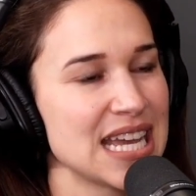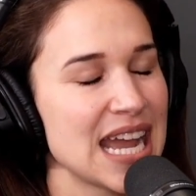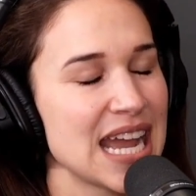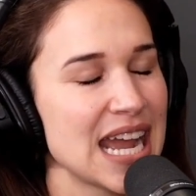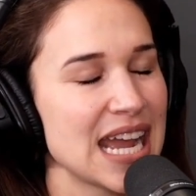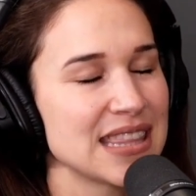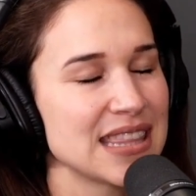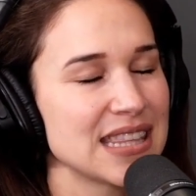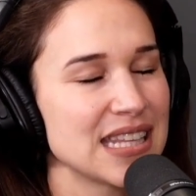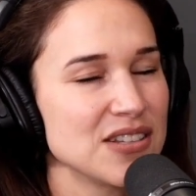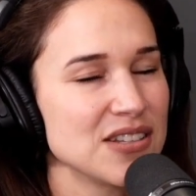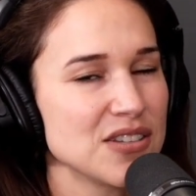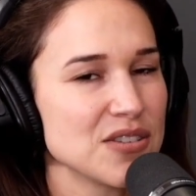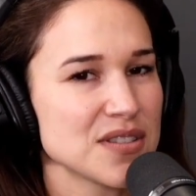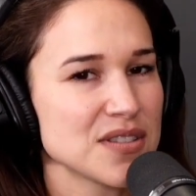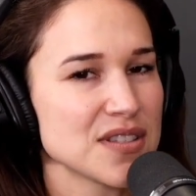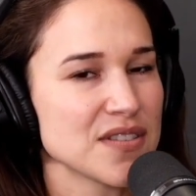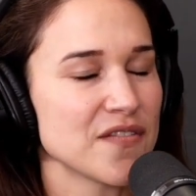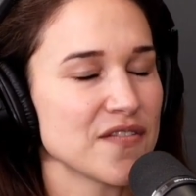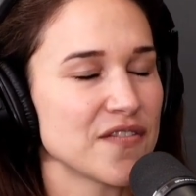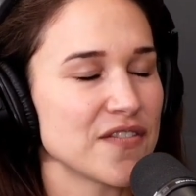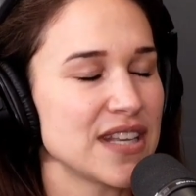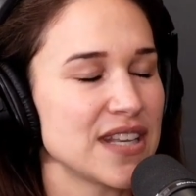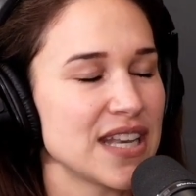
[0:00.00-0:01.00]
and then do
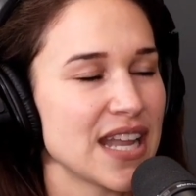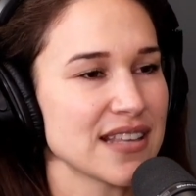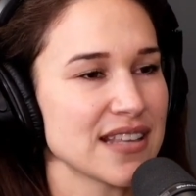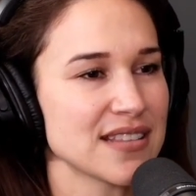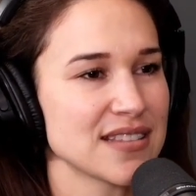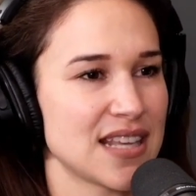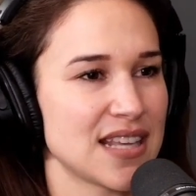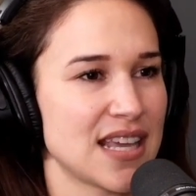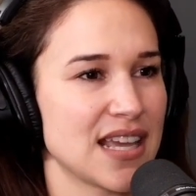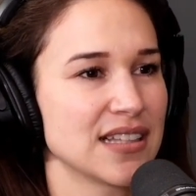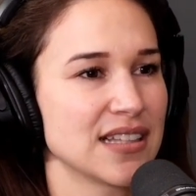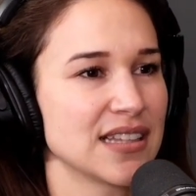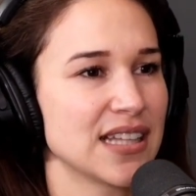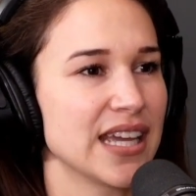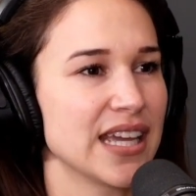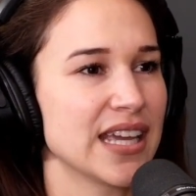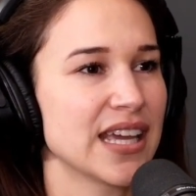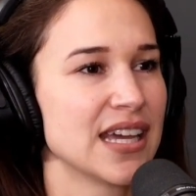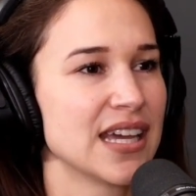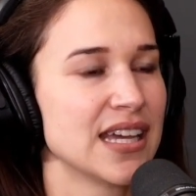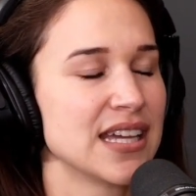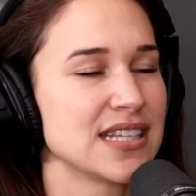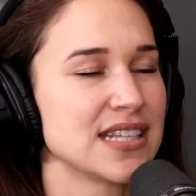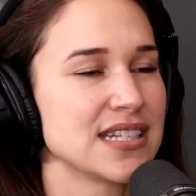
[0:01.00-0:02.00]
some finessing,
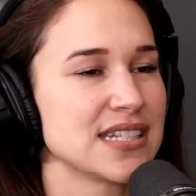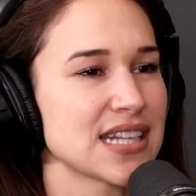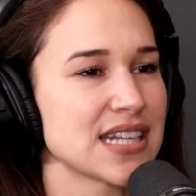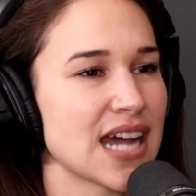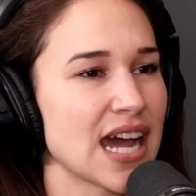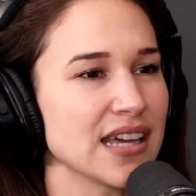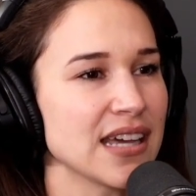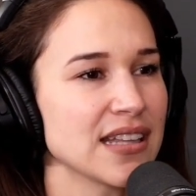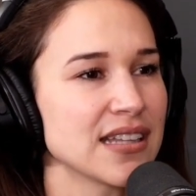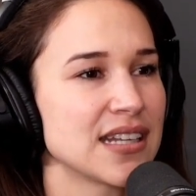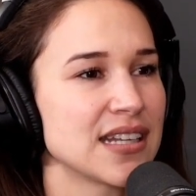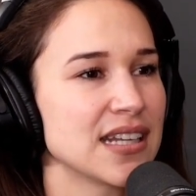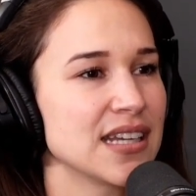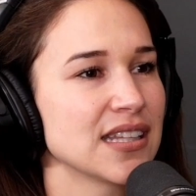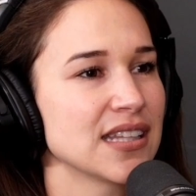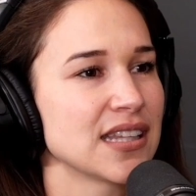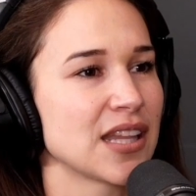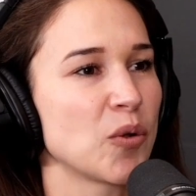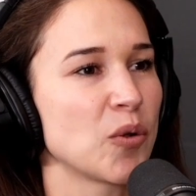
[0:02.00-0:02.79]
like dial it in,